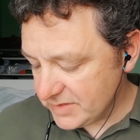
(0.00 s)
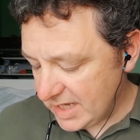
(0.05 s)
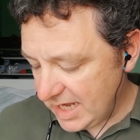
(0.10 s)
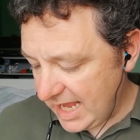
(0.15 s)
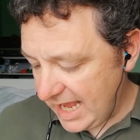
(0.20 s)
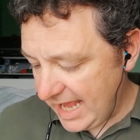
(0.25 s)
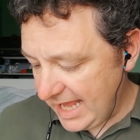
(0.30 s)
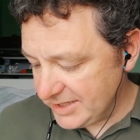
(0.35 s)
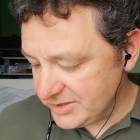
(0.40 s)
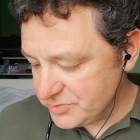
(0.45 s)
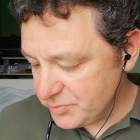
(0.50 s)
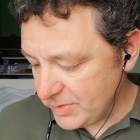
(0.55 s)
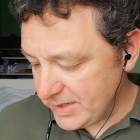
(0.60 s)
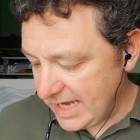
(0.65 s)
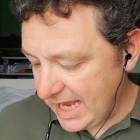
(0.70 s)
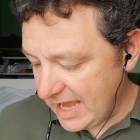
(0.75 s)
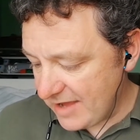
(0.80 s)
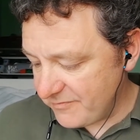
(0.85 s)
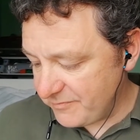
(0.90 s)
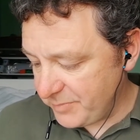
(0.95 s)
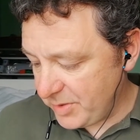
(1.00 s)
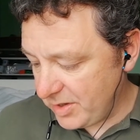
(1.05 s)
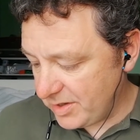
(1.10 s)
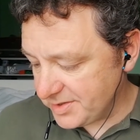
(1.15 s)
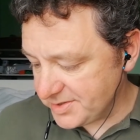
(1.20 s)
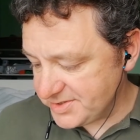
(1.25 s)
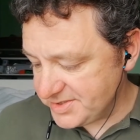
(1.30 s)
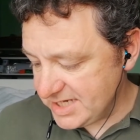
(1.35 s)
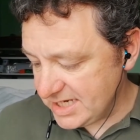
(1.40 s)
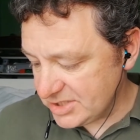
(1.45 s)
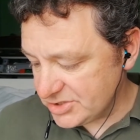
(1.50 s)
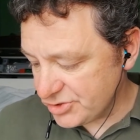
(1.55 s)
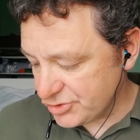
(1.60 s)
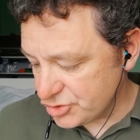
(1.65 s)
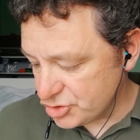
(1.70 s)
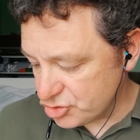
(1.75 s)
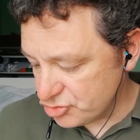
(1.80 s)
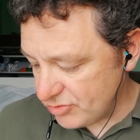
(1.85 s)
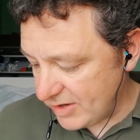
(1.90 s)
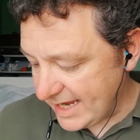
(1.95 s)
And we have part 6 on
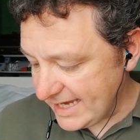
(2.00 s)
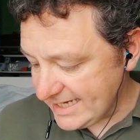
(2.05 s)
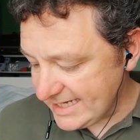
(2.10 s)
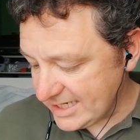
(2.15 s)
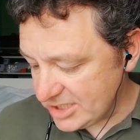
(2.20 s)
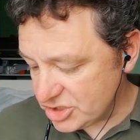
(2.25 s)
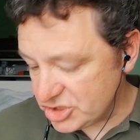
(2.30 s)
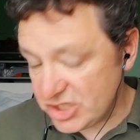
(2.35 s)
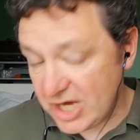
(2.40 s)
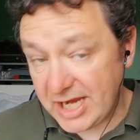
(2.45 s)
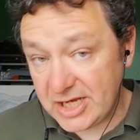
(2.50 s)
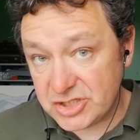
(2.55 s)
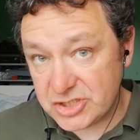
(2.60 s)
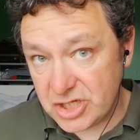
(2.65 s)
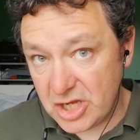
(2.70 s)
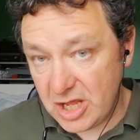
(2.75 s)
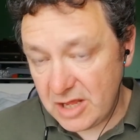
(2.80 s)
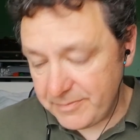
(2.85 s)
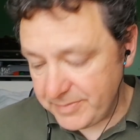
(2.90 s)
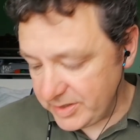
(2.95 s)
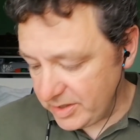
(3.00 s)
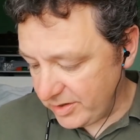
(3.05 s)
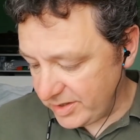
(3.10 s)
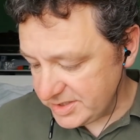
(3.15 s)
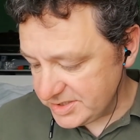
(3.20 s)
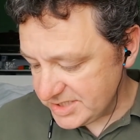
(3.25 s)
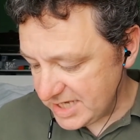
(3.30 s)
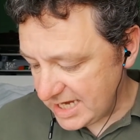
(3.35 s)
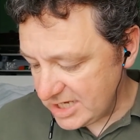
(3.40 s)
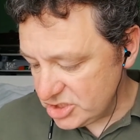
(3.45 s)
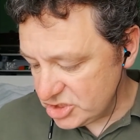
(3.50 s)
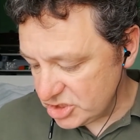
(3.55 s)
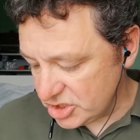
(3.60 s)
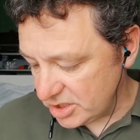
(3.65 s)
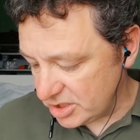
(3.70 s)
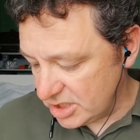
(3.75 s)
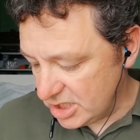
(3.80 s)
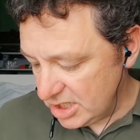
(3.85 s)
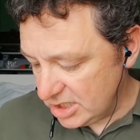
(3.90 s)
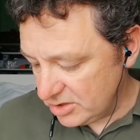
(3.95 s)
trade, exchange and
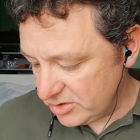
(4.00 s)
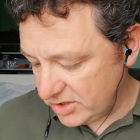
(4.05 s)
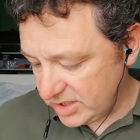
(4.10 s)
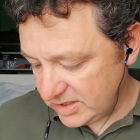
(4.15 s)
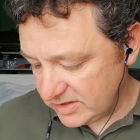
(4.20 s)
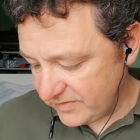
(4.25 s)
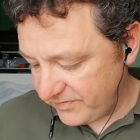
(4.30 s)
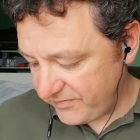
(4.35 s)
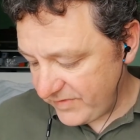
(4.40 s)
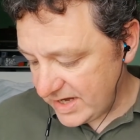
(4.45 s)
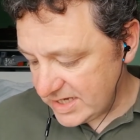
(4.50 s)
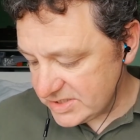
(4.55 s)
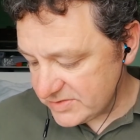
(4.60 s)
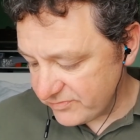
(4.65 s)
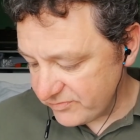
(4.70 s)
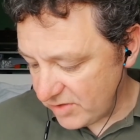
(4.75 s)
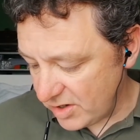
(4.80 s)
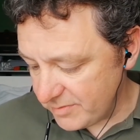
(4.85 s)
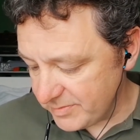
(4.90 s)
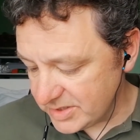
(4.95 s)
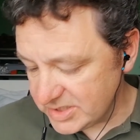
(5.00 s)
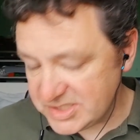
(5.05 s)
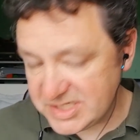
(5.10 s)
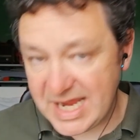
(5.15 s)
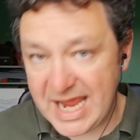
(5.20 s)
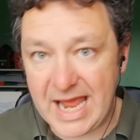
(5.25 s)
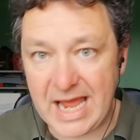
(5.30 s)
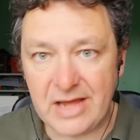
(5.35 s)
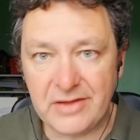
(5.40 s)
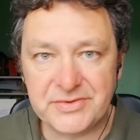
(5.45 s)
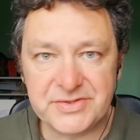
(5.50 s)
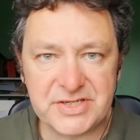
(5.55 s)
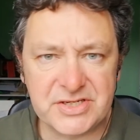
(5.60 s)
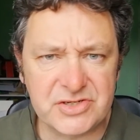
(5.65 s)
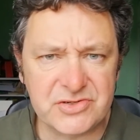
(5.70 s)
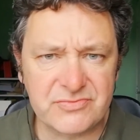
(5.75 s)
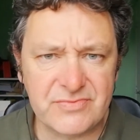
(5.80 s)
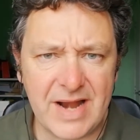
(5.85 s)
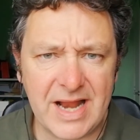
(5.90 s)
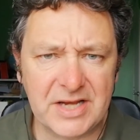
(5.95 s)
urbanisation, looking at the fate of Roman towns,
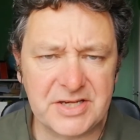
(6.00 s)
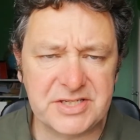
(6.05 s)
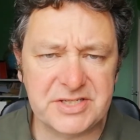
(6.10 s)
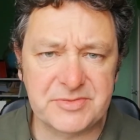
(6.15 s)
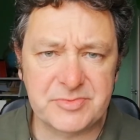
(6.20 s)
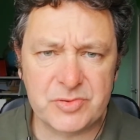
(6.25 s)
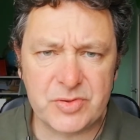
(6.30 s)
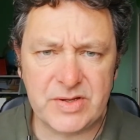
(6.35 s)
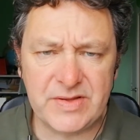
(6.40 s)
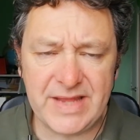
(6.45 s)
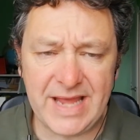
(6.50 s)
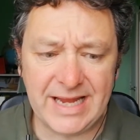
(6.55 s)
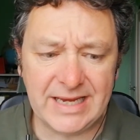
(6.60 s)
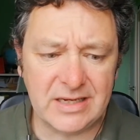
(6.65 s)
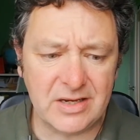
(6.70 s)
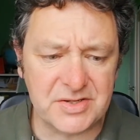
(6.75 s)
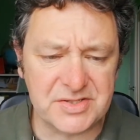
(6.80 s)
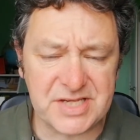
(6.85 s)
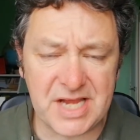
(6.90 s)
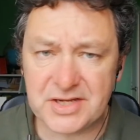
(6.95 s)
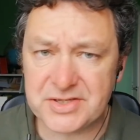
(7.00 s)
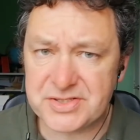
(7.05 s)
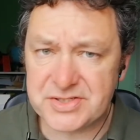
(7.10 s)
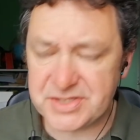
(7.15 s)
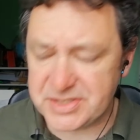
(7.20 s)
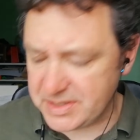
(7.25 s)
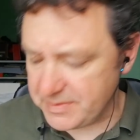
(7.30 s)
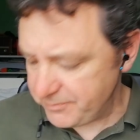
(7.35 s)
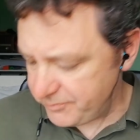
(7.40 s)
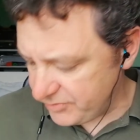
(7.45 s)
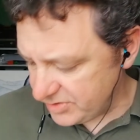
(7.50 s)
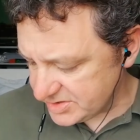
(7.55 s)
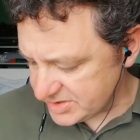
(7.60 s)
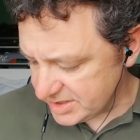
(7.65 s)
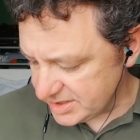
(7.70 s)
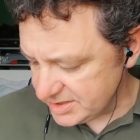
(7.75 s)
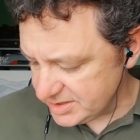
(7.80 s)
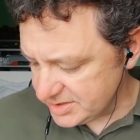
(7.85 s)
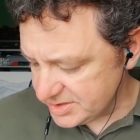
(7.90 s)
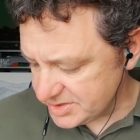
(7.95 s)
interactions between the Anglo-Saxons and the
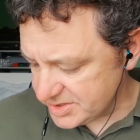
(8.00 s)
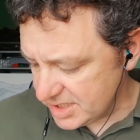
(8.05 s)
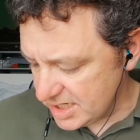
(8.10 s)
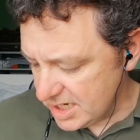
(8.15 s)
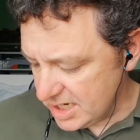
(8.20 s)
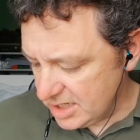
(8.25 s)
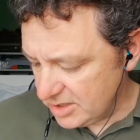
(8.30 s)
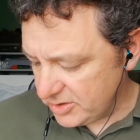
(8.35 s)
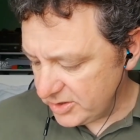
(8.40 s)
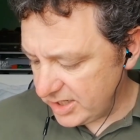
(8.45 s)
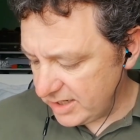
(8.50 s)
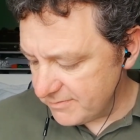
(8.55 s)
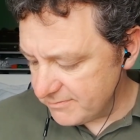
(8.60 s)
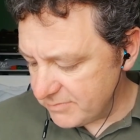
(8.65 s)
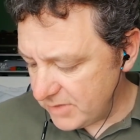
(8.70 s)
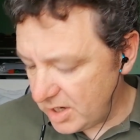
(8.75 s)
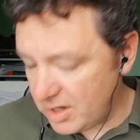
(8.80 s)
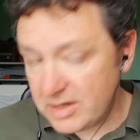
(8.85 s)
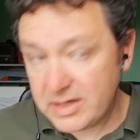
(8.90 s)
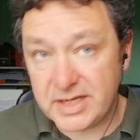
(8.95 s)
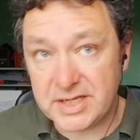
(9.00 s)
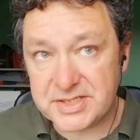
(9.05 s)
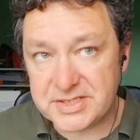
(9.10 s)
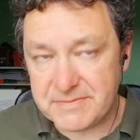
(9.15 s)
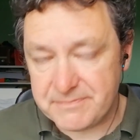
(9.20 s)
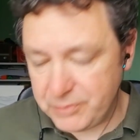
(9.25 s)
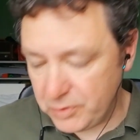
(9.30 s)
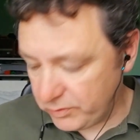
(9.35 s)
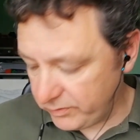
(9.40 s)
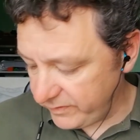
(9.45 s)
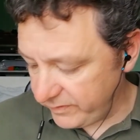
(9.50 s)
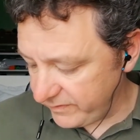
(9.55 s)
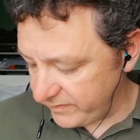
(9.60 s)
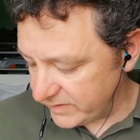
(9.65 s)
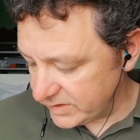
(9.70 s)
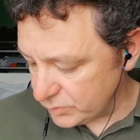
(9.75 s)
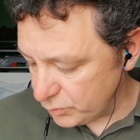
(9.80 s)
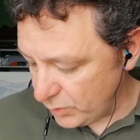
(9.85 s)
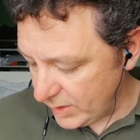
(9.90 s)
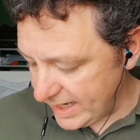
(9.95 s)
Britons, looking at markets, emporia
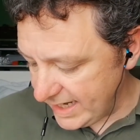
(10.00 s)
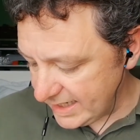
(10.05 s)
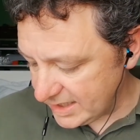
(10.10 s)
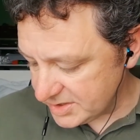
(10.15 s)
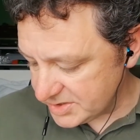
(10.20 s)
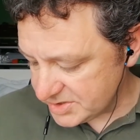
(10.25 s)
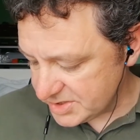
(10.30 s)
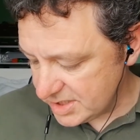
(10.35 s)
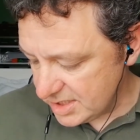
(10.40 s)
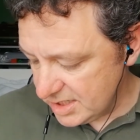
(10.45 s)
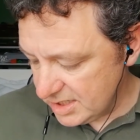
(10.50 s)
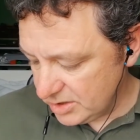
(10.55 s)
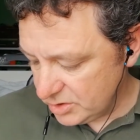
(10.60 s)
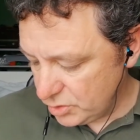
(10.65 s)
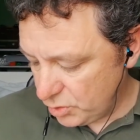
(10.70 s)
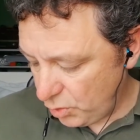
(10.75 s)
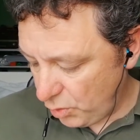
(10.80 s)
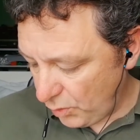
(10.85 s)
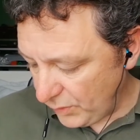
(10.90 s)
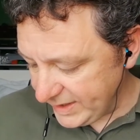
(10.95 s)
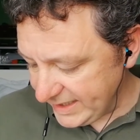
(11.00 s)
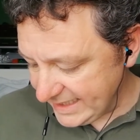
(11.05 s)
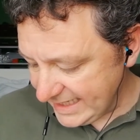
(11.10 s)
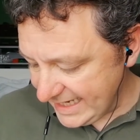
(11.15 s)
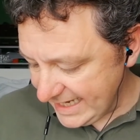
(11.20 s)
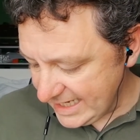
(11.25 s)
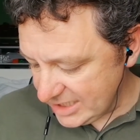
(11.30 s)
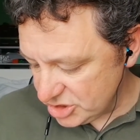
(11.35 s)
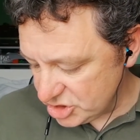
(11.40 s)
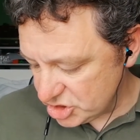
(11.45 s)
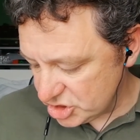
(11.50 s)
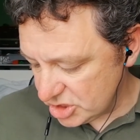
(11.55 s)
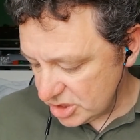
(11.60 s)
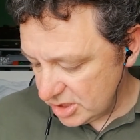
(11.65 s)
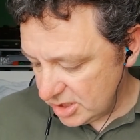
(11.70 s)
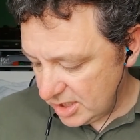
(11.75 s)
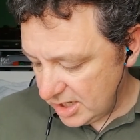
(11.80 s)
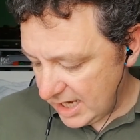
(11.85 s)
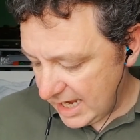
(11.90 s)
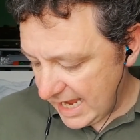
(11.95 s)
and wicks, coinage,
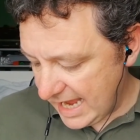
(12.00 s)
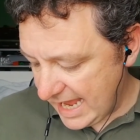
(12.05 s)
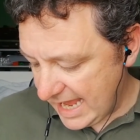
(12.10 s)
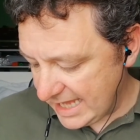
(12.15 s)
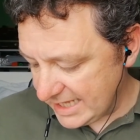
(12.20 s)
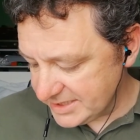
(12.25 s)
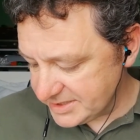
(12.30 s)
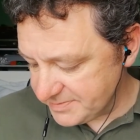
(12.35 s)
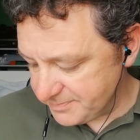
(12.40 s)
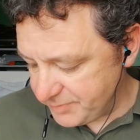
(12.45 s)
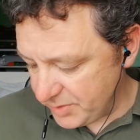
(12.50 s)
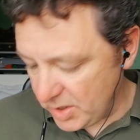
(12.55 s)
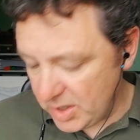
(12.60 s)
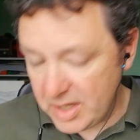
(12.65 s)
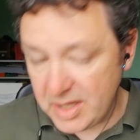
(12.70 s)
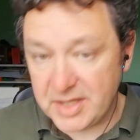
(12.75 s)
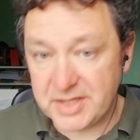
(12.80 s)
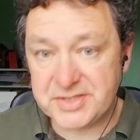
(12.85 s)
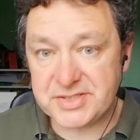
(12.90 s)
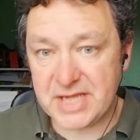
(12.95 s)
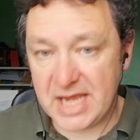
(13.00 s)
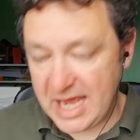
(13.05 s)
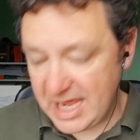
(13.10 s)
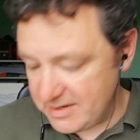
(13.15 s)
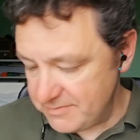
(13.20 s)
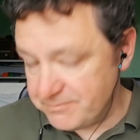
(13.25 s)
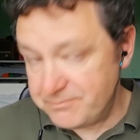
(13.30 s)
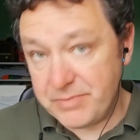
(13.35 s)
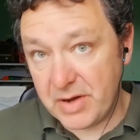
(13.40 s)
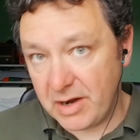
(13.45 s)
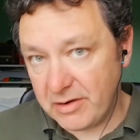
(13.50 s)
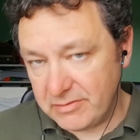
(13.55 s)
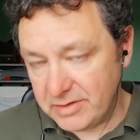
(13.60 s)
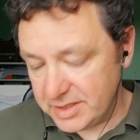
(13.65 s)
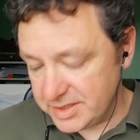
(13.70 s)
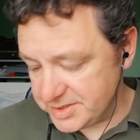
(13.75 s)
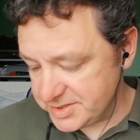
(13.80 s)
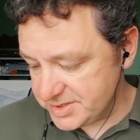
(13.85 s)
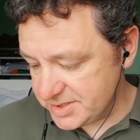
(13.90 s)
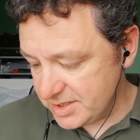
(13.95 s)
and burrs and
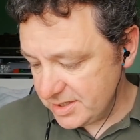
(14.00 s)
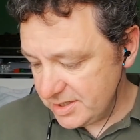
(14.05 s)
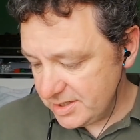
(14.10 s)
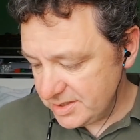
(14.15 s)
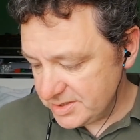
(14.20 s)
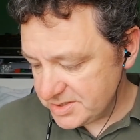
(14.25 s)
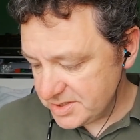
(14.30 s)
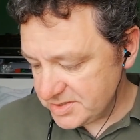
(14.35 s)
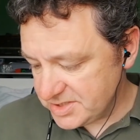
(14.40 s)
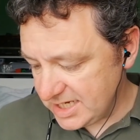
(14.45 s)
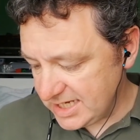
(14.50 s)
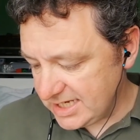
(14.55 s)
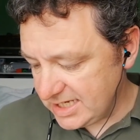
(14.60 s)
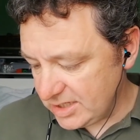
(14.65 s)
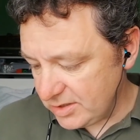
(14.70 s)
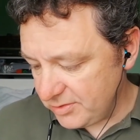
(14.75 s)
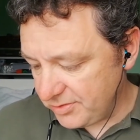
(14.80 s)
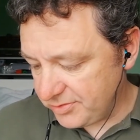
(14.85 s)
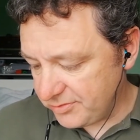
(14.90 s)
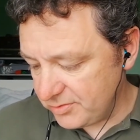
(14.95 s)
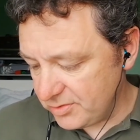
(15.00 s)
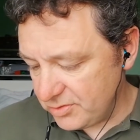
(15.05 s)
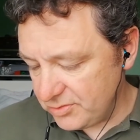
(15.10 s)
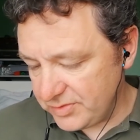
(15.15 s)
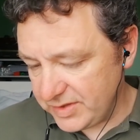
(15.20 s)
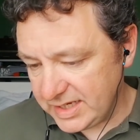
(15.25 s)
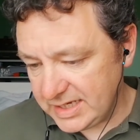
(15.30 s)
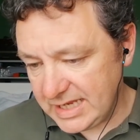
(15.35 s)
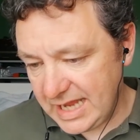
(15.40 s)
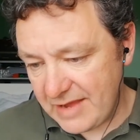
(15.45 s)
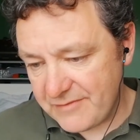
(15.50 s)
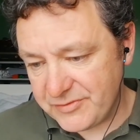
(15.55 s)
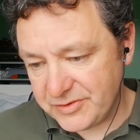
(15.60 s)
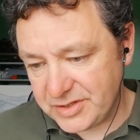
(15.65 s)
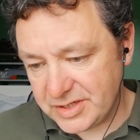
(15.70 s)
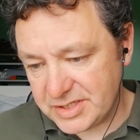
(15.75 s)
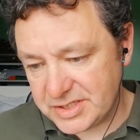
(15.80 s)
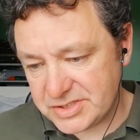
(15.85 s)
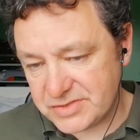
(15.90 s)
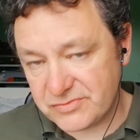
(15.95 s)
boroughs. So taking you through the
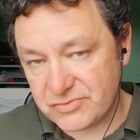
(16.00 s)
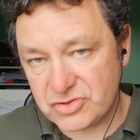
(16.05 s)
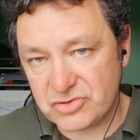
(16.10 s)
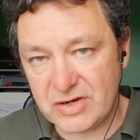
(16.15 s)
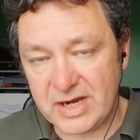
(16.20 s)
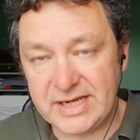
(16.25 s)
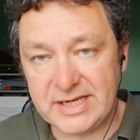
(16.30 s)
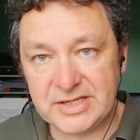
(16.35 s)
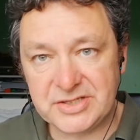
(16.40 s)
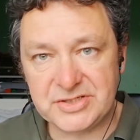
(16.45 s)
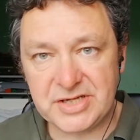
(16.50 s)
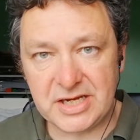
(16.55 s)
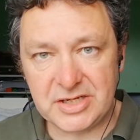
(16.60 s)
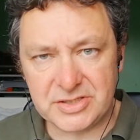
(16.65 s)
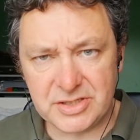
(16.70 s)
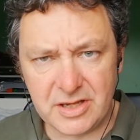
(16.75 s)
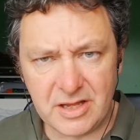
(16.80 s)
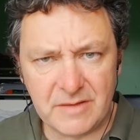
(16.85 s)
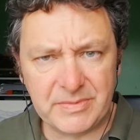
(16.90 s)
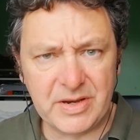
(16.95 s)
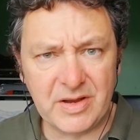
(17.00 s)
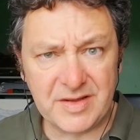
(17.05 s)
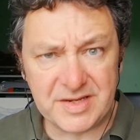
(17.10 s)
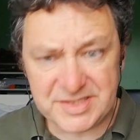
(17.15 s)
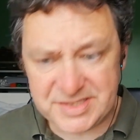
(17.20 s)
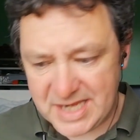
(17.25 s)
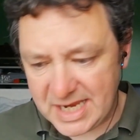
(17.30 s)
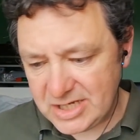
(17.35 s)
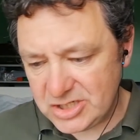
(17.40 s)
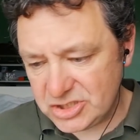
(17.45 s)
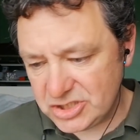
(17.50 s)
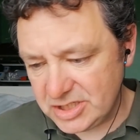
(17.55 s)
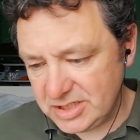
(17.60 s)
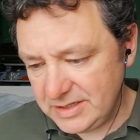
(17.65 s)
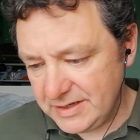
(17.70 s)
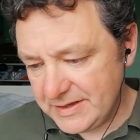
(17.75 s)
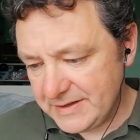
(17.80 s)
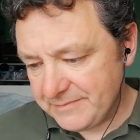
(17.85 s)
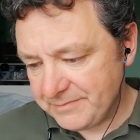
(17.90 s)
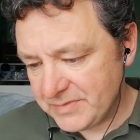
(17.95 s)
evidence of trade, exchange and urbanisation.